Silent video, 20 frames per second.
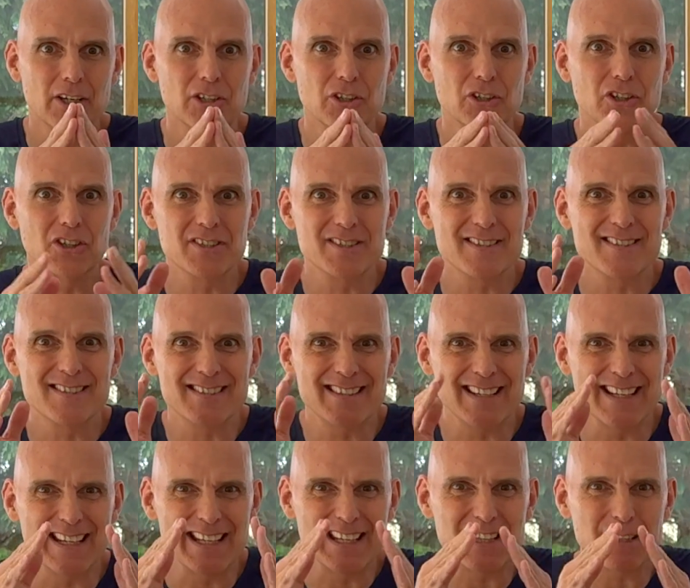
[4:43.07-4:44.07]
You can
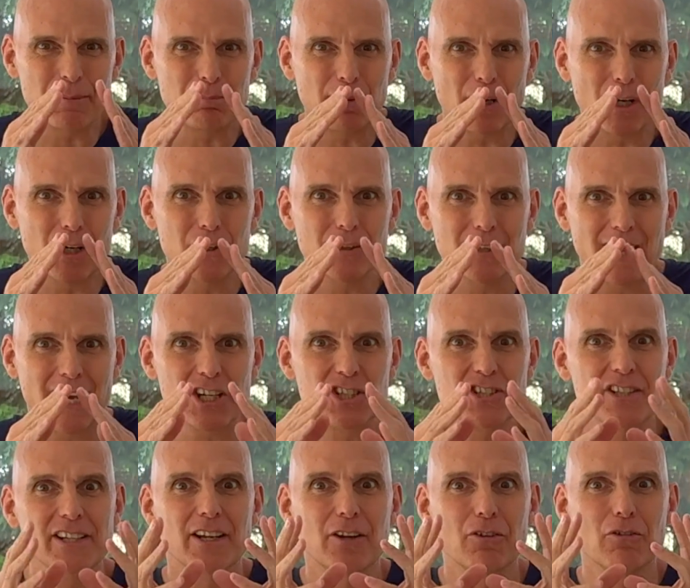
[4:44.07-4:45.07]
see the bone
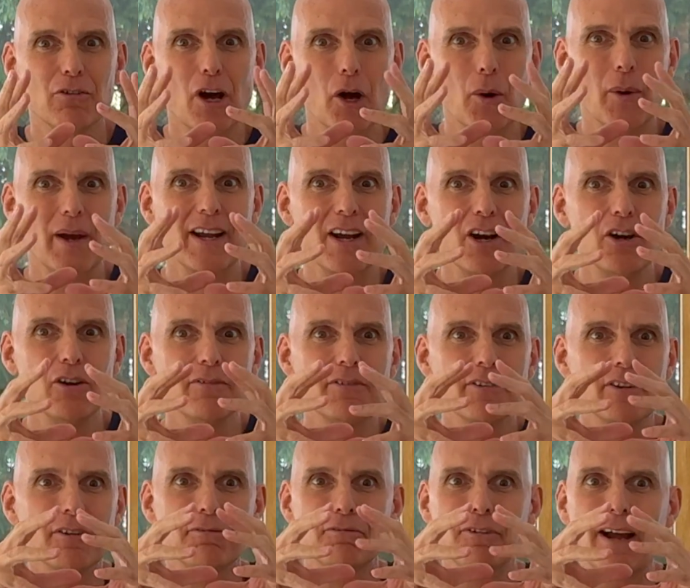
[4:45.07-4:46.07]
actually growing over
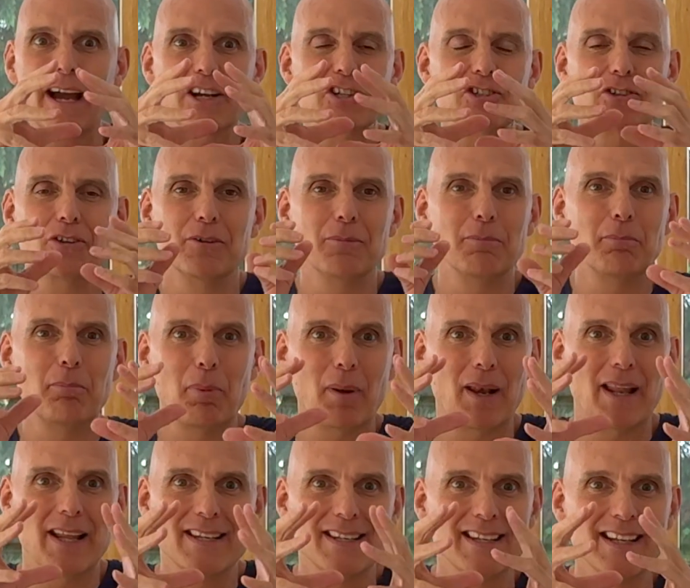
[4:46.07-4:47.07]
the fracture and
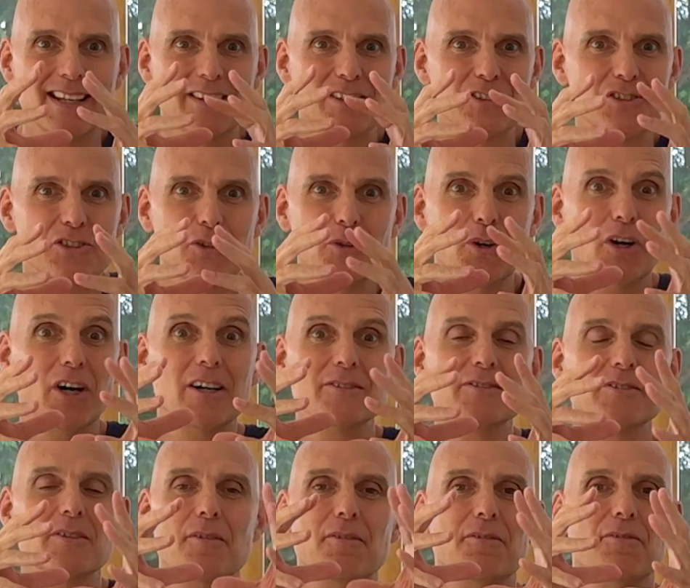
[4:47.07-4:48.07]
blending the two halves
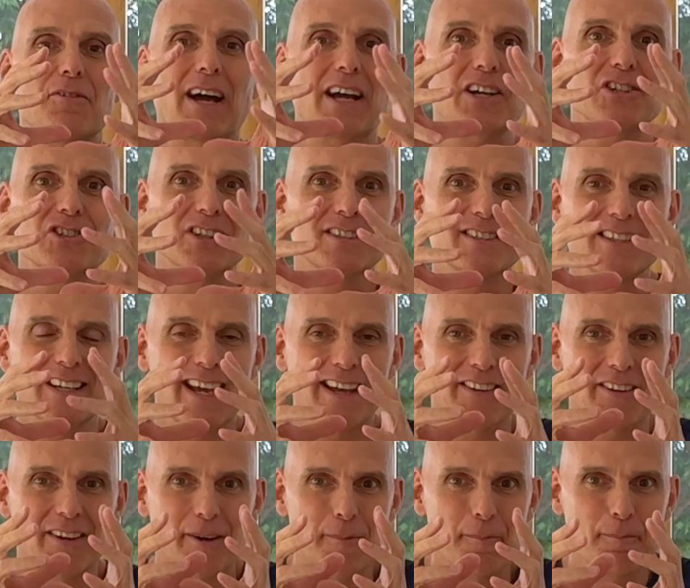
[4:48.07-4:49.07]
of the fracture
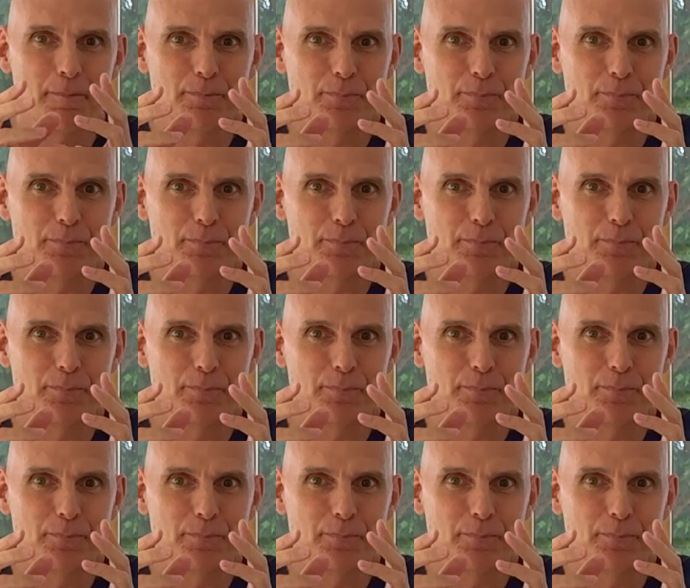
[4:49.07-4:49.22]
together.